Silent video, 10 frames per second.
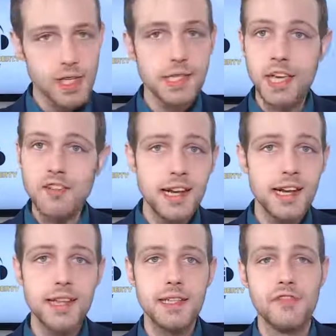Even in
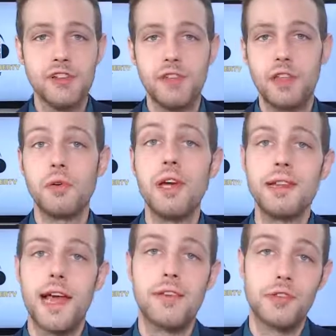1953, at
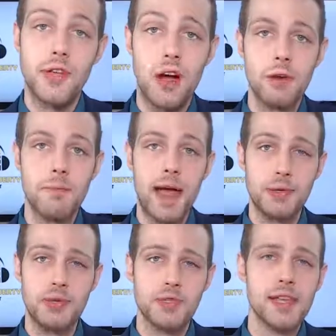the end of soccer
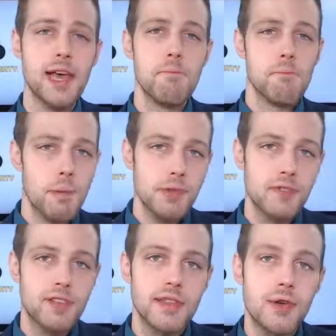matches, members
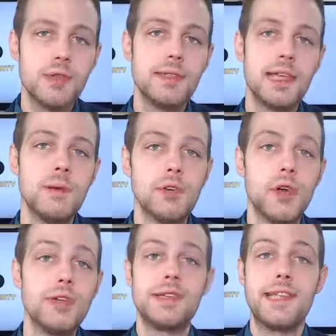of the losing team were
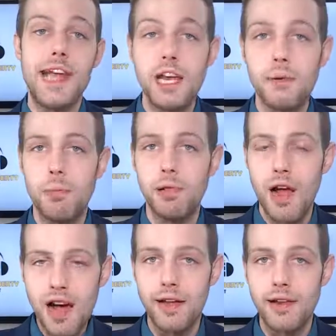known to stand up and
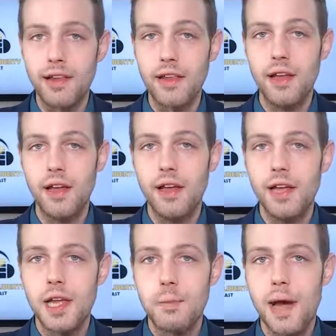applaud.
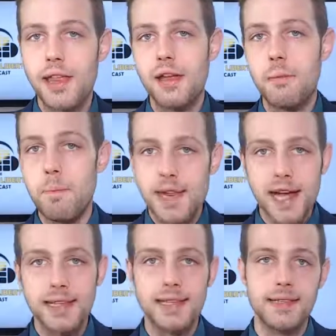By the
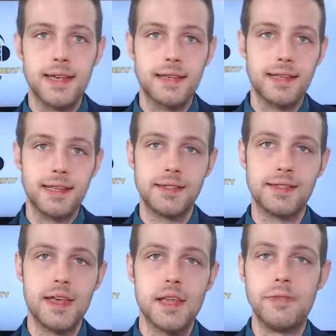mid-1960s,
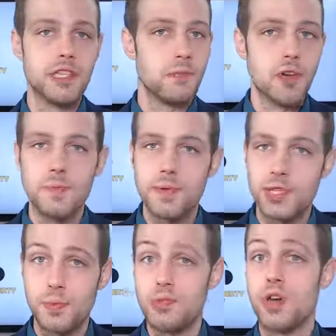the
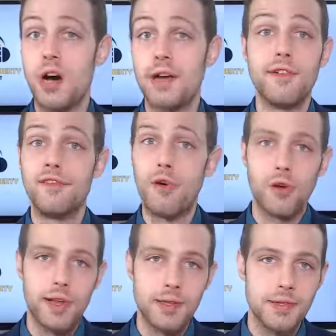sportsmanship was gone and
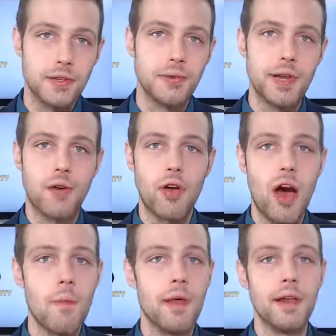vulgar insults were now
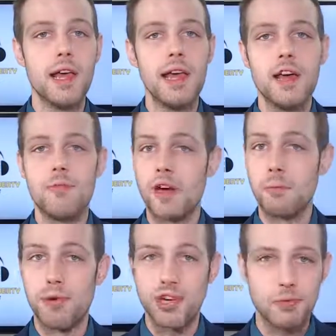common among
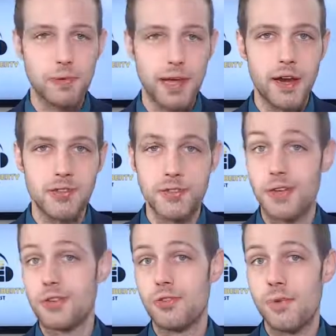British players and
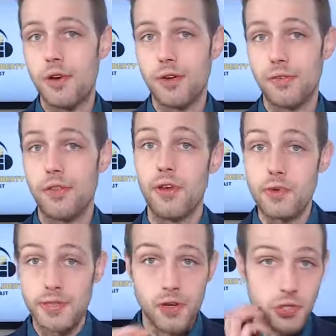also among
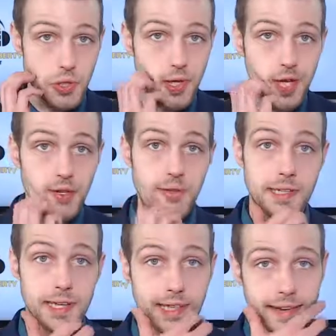those in Australia and New
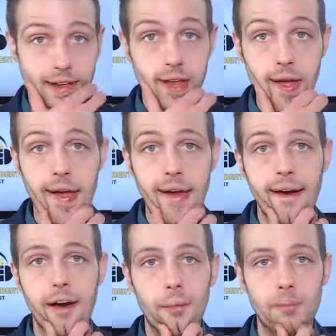Zealand.
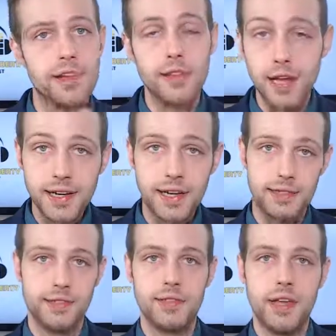
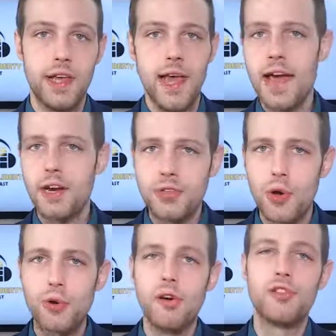London had a
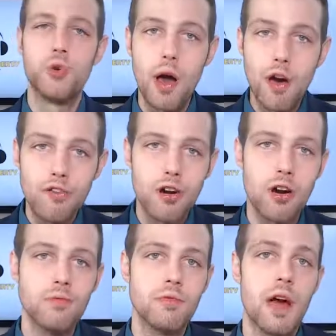total of 12
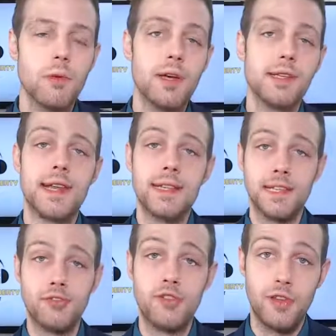armed robberies in
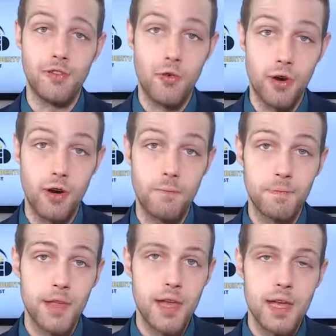1954.
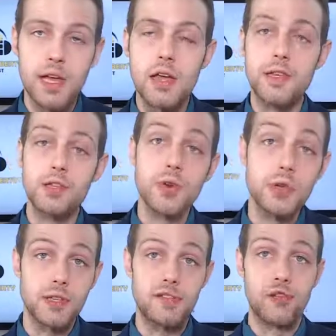This
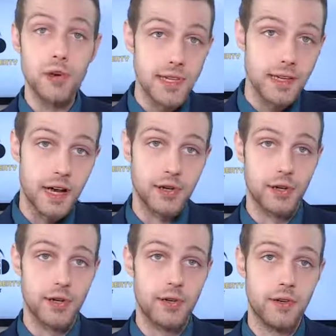rose to
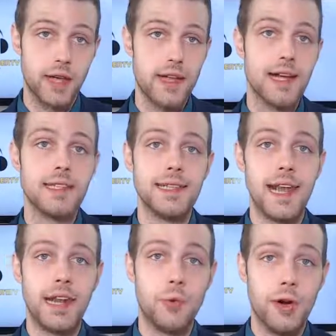1,400 in
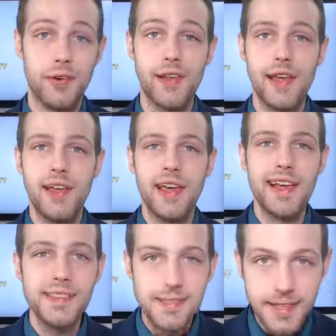1981
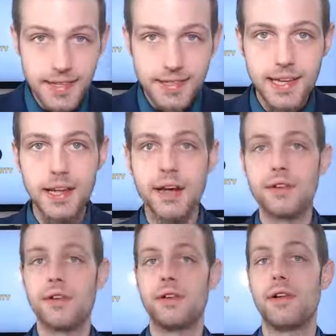and
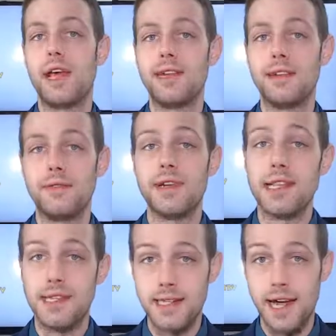1,600 in
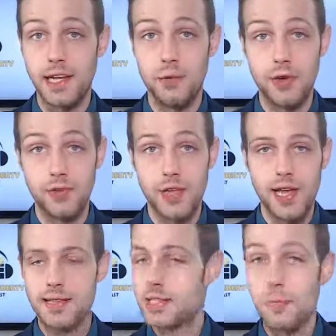1991,
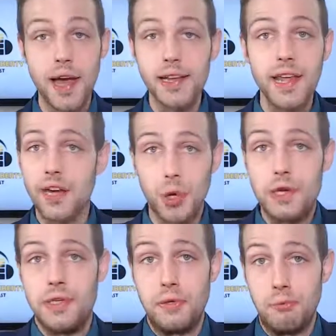despite
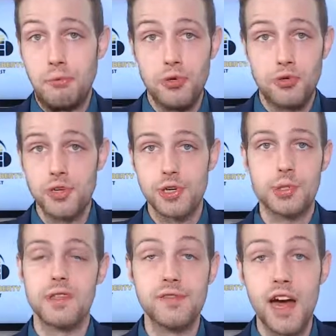increasing restrictions
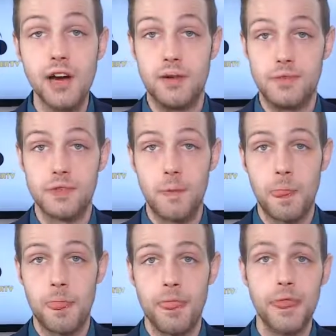on firearms.
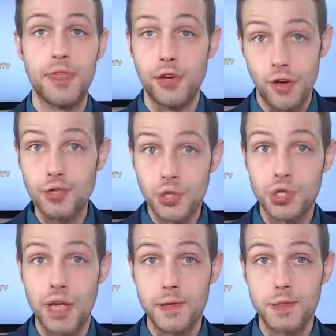The culture
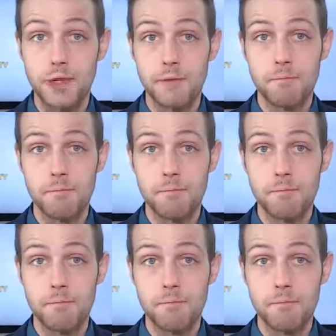changed.